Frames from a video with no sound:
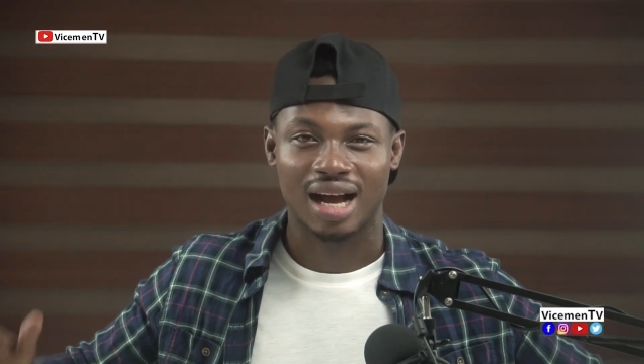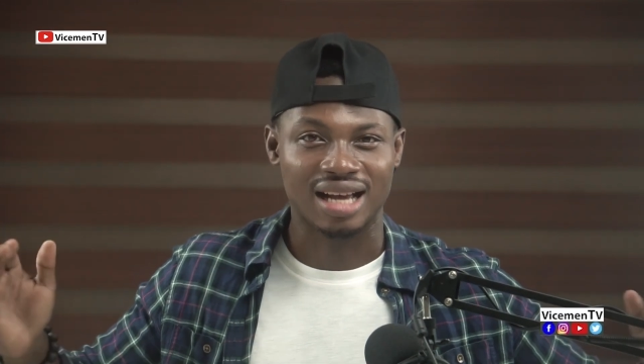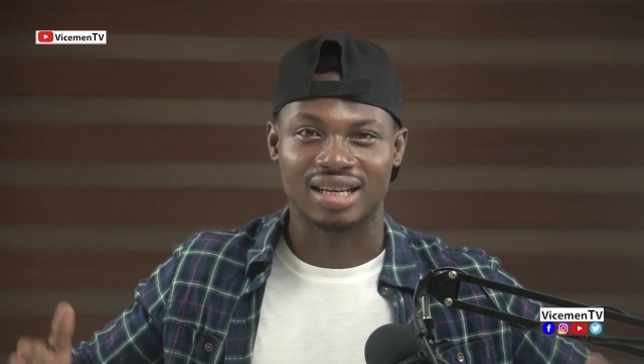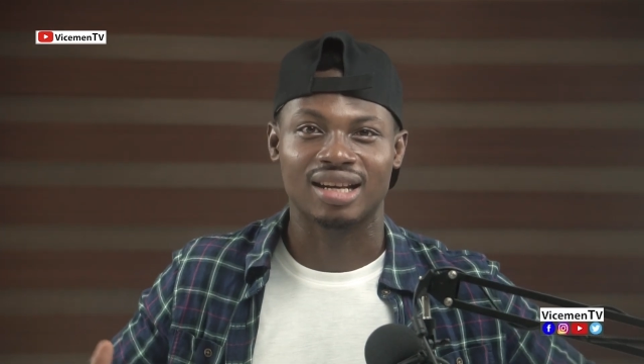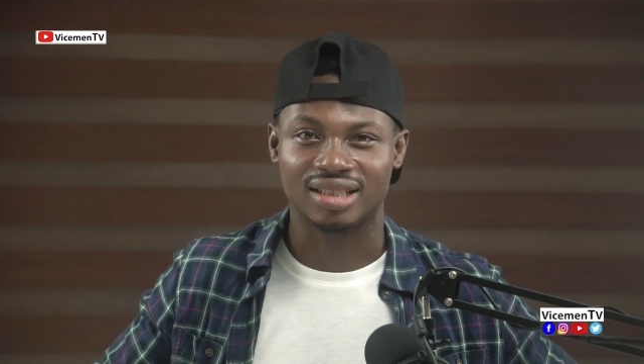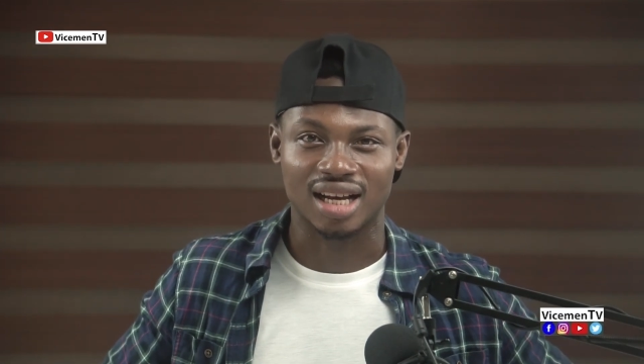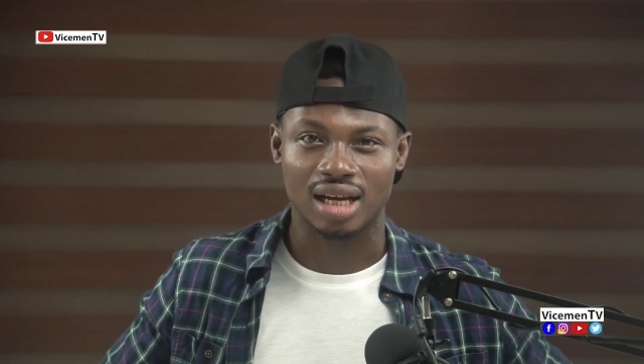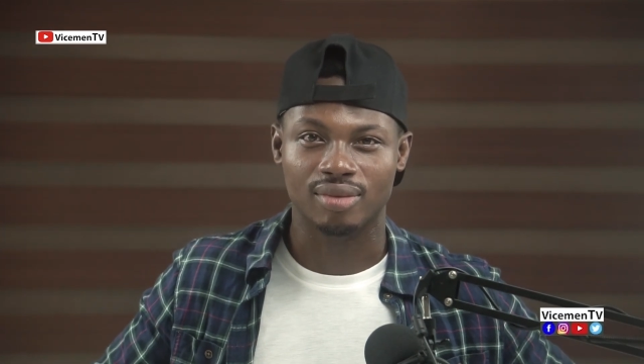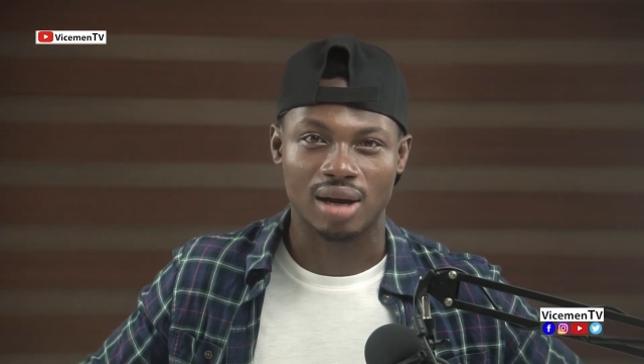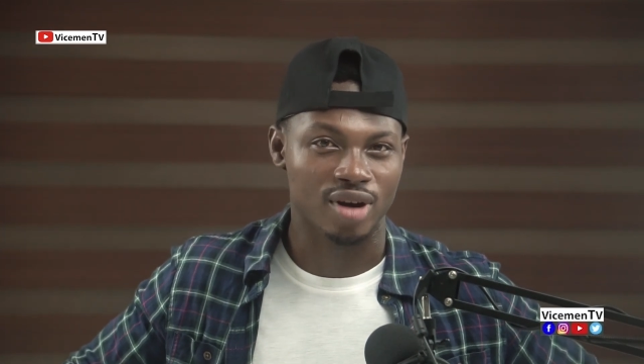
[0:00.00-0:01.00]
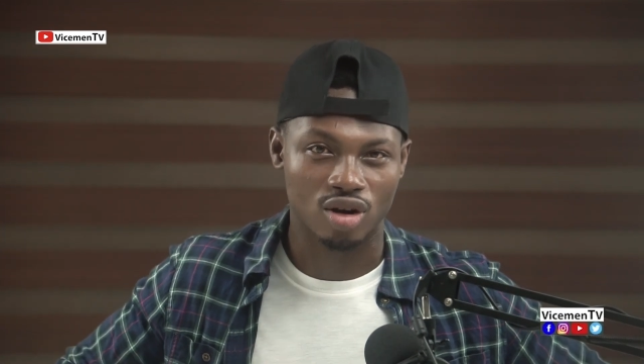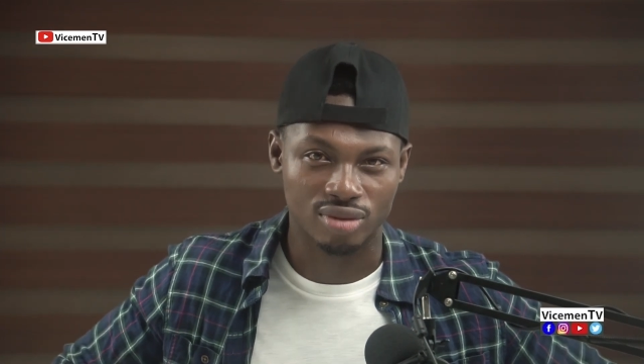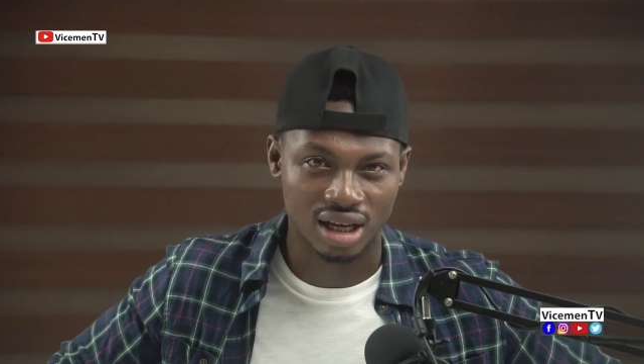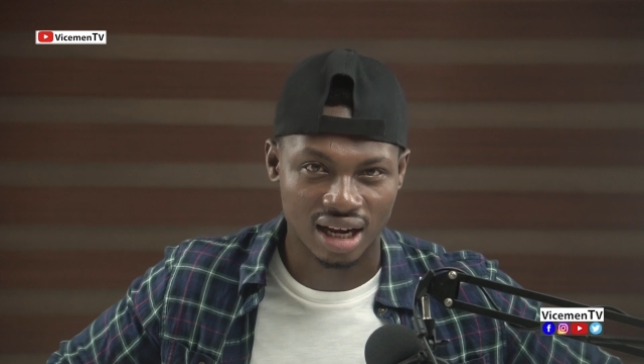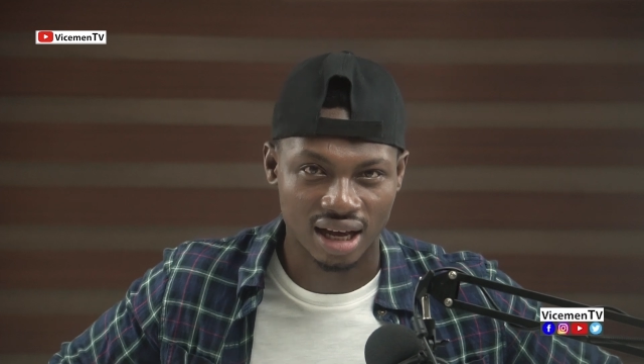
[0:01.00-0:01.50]
as at that time I might not
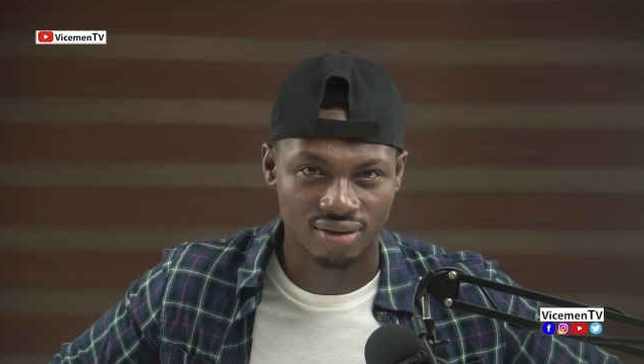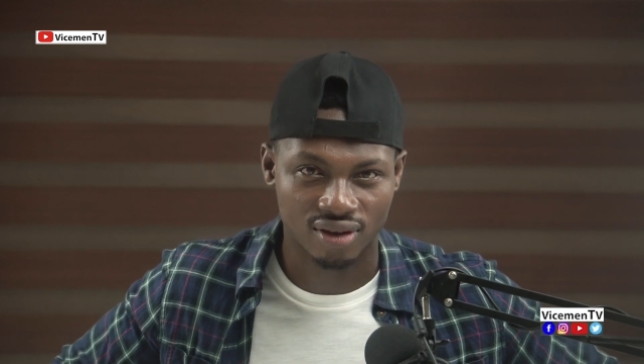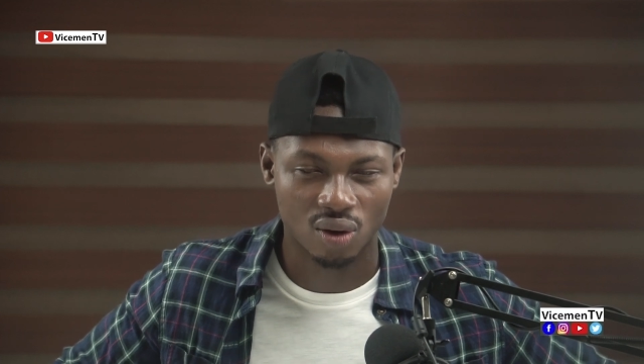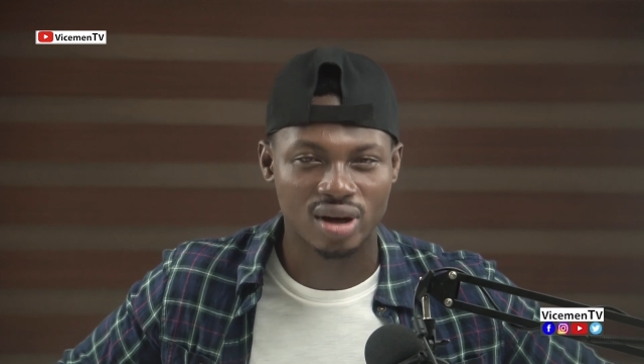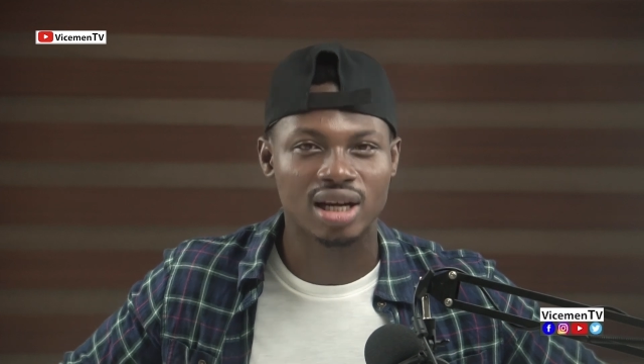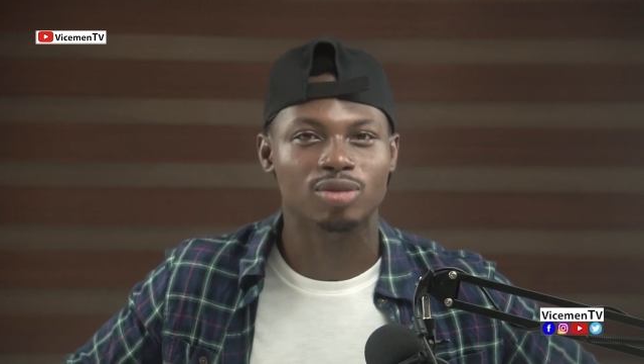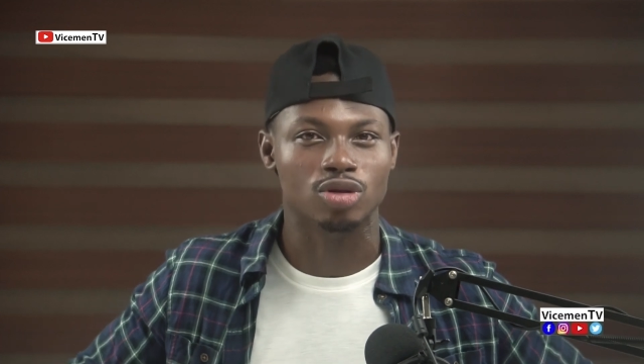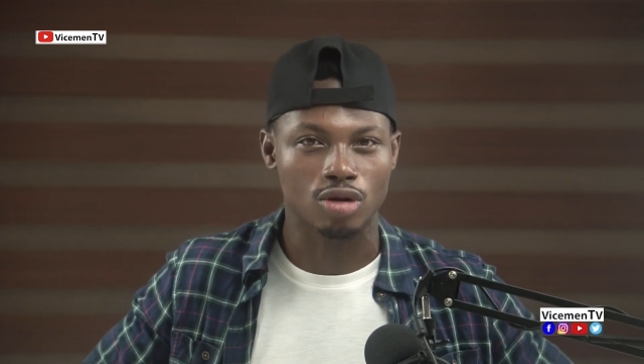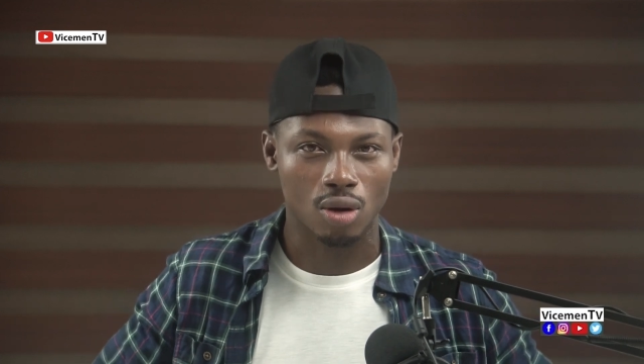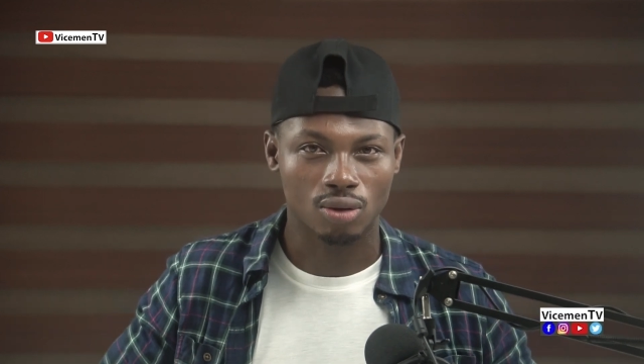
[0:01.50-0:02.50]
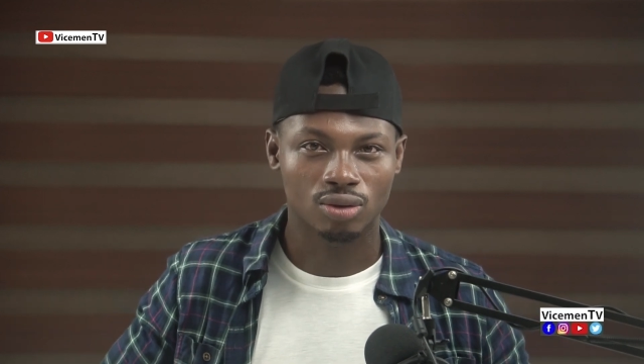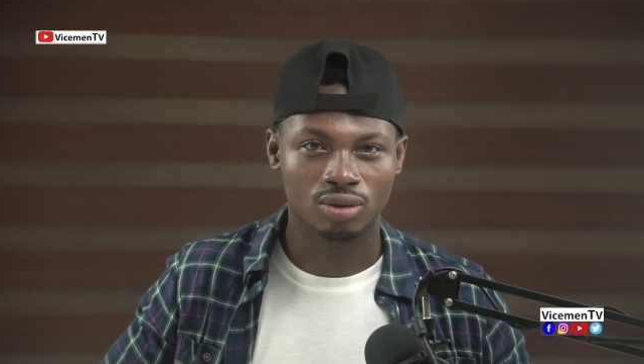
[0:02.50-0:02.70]
be alive, I want them to know